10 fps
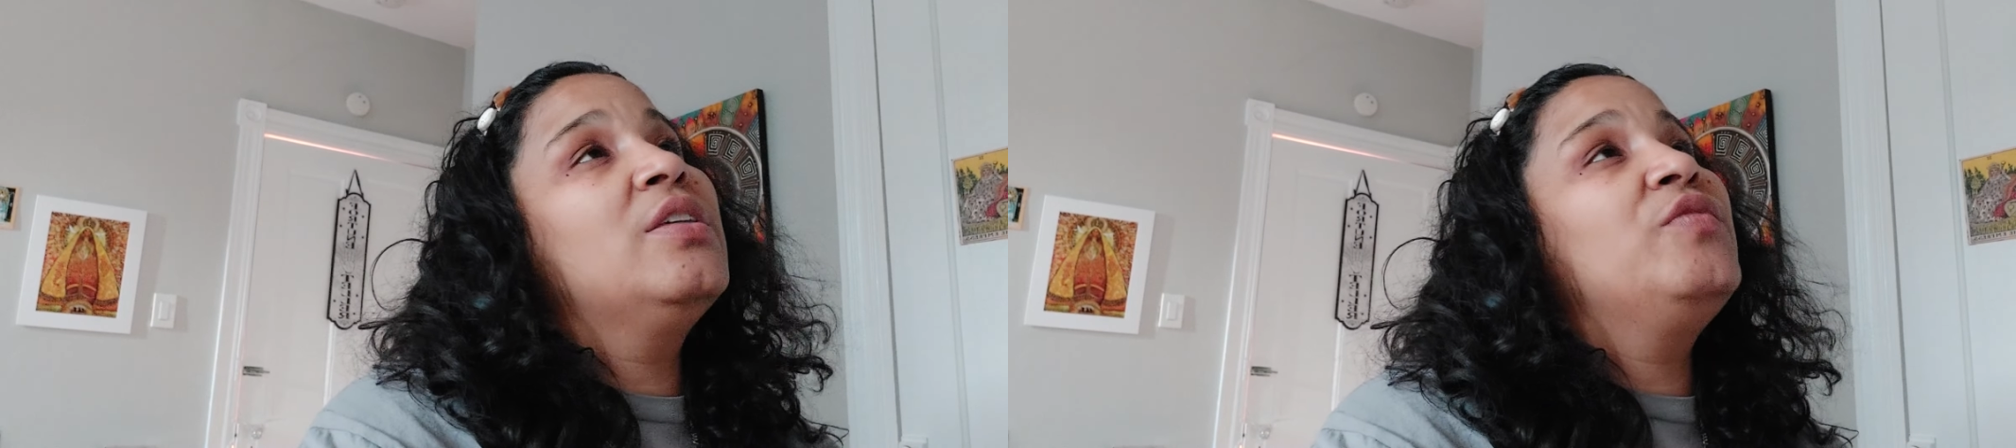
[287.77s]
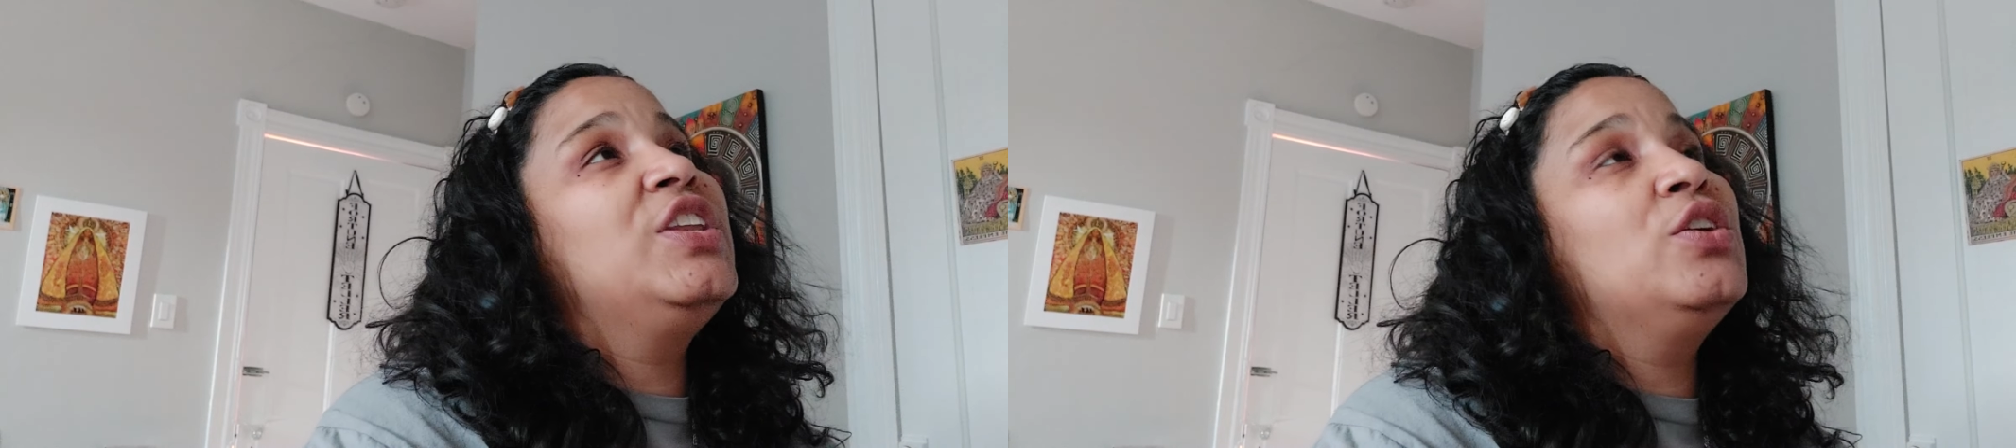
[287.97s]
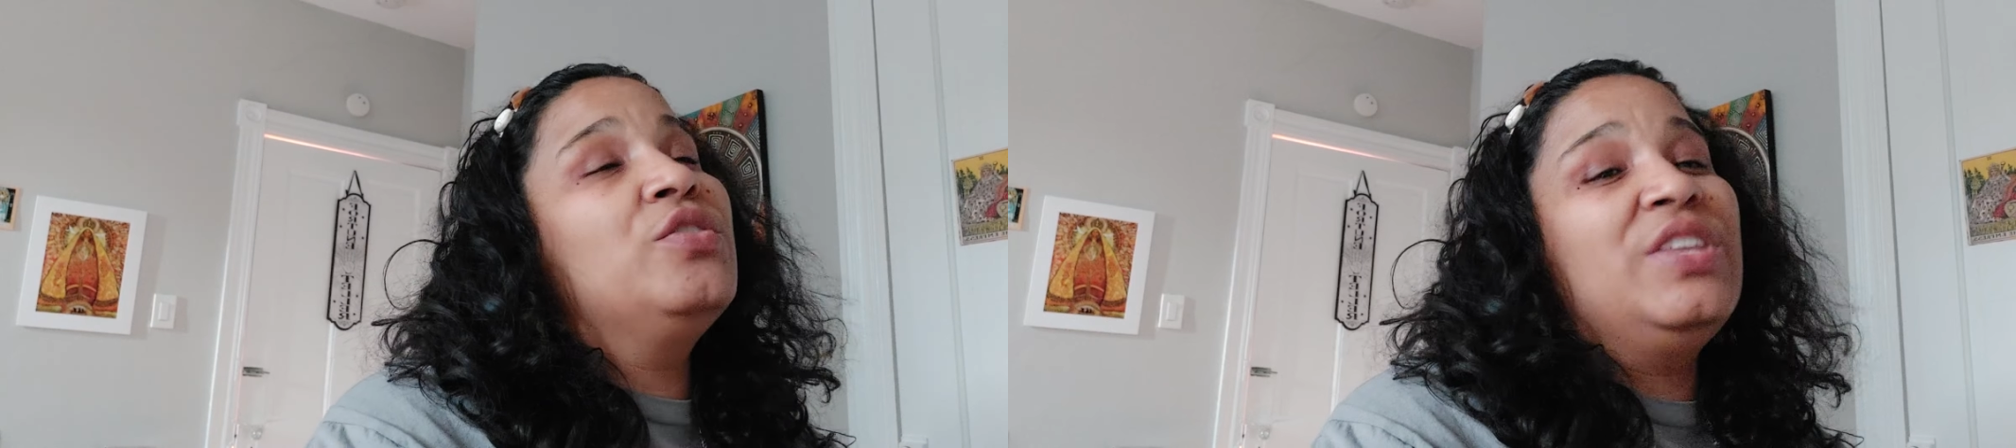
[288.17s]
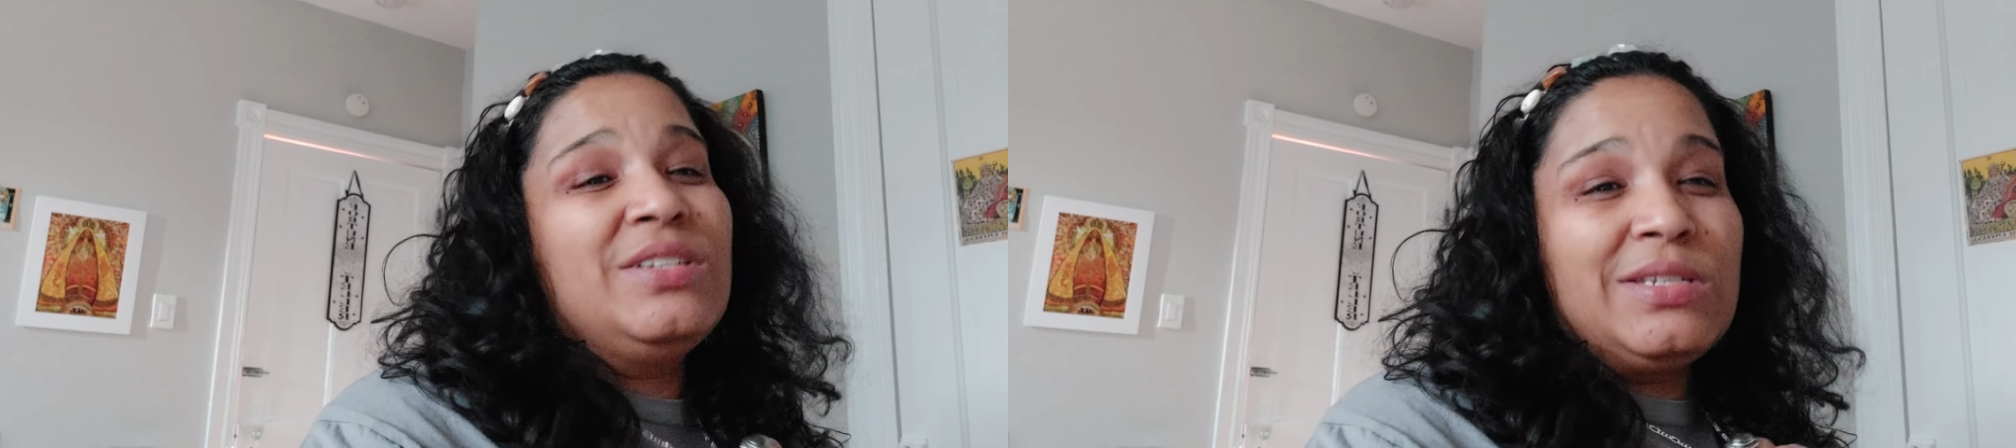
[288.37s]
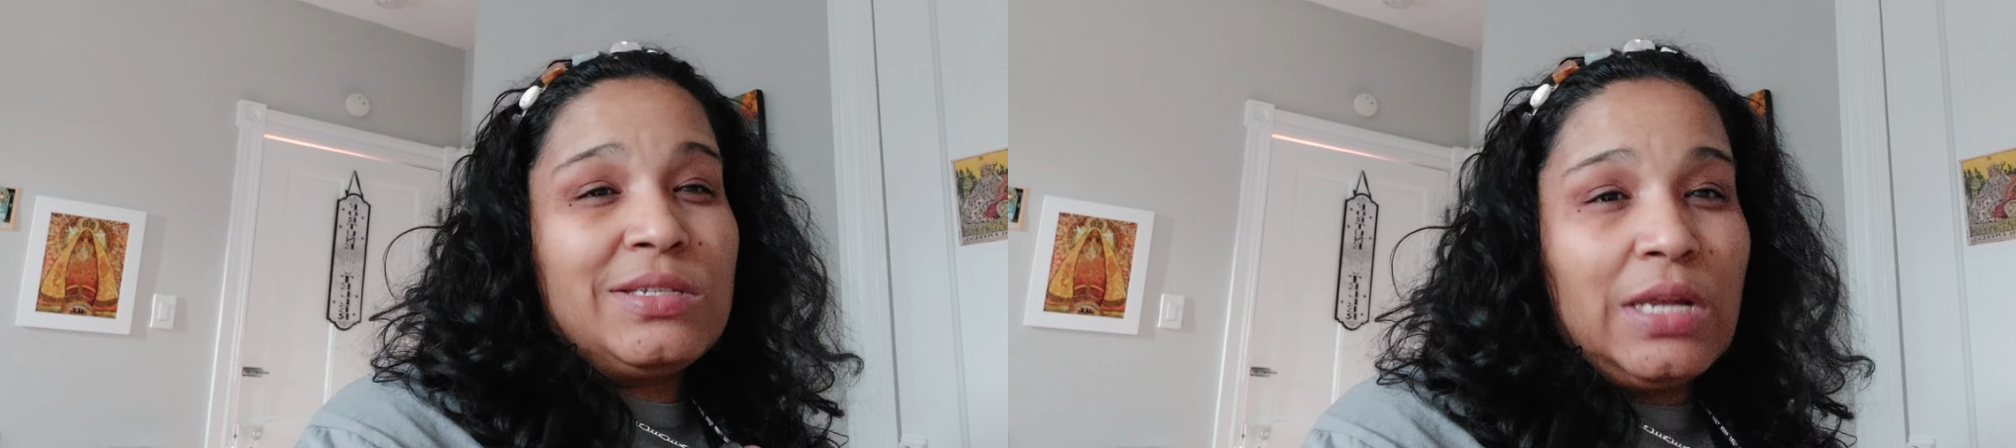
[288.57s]
the video
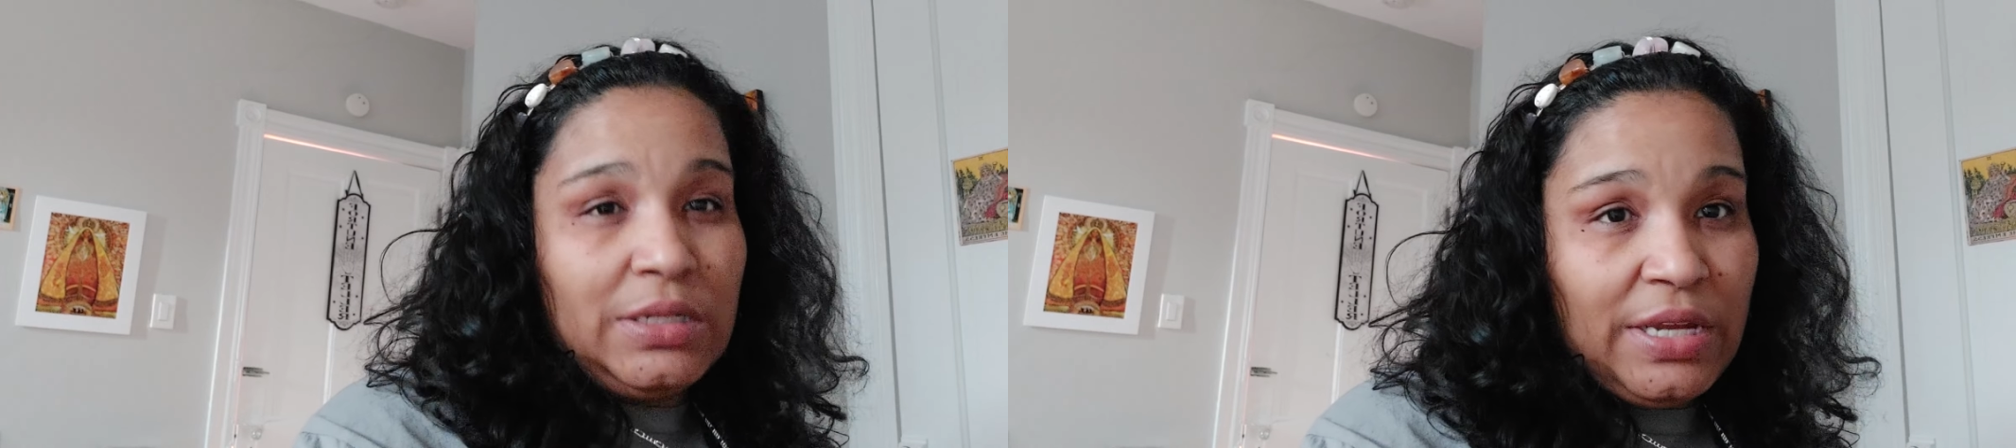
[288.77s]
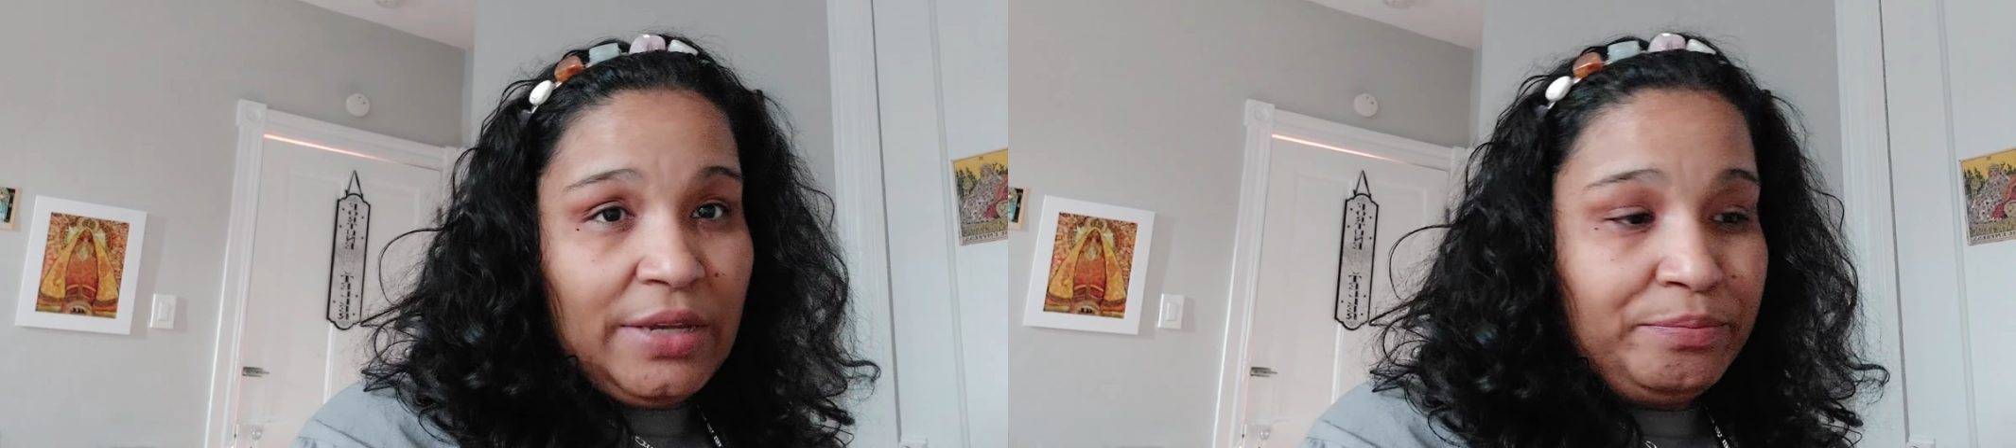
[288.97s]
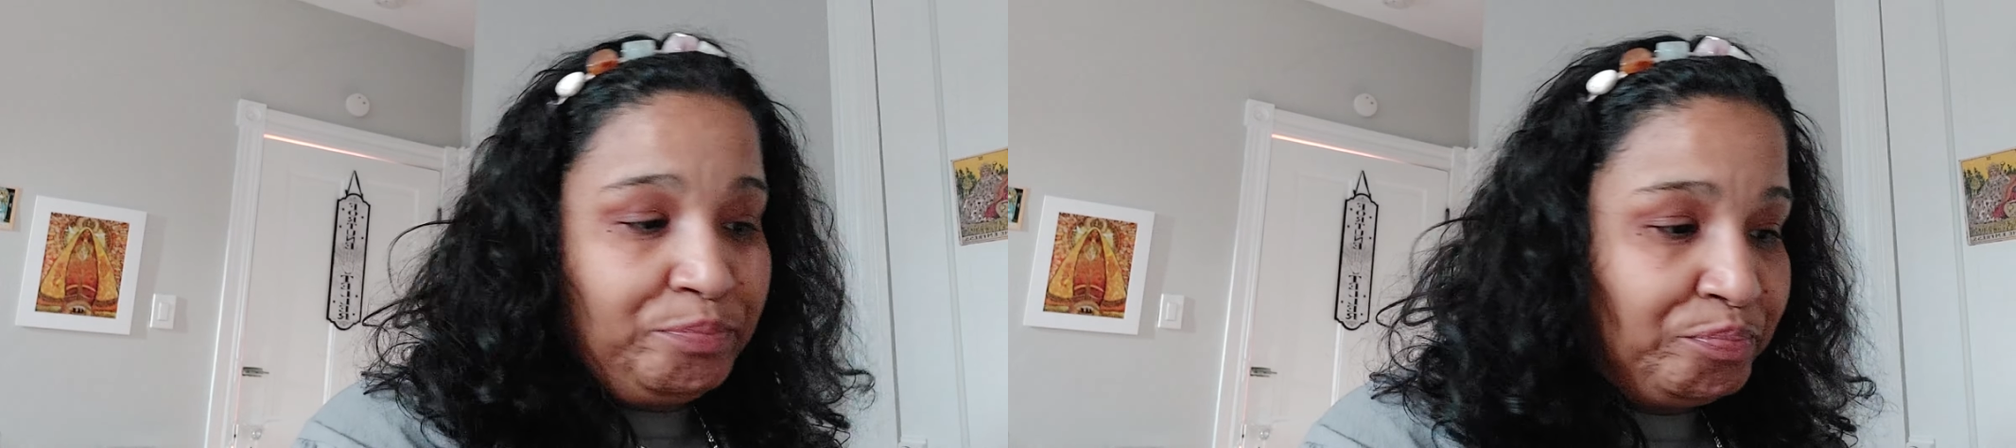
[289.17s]
this Sunday.